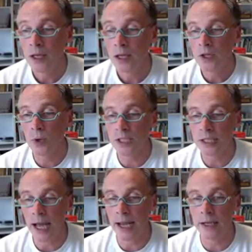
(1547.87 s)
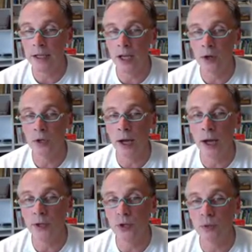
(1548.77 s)
So once again, the only way
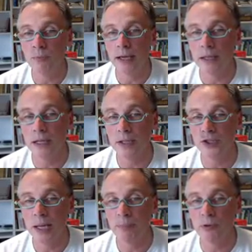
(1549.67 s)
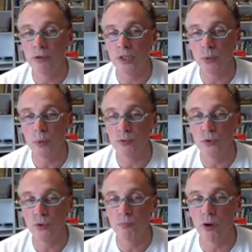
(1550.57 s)
you can make things cheaper is to
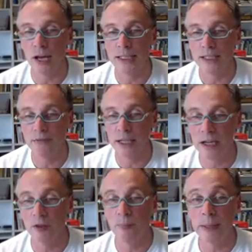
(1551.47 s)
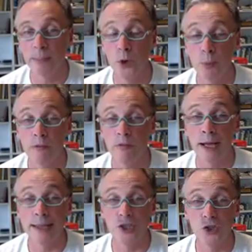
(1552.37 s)
improve the productivity of the people who
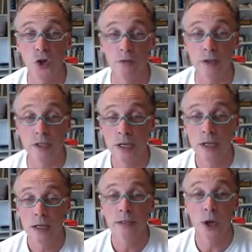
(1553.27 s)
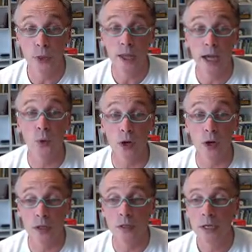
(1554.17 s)
provide the service, healthcare
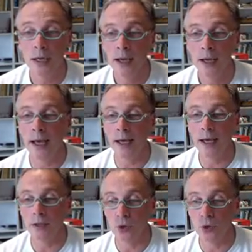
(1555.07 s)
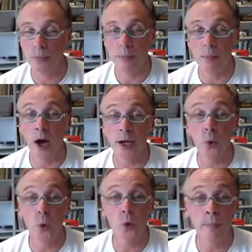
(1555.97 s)
workers, and that could be by
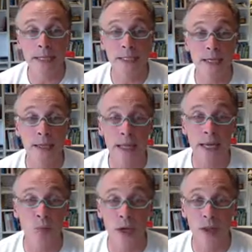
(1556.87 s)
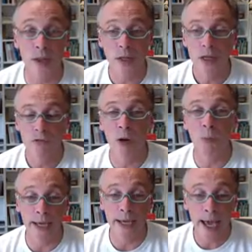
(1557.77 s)
augmenting them with
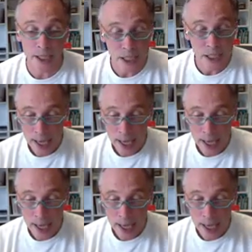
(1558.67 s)
robotic aids.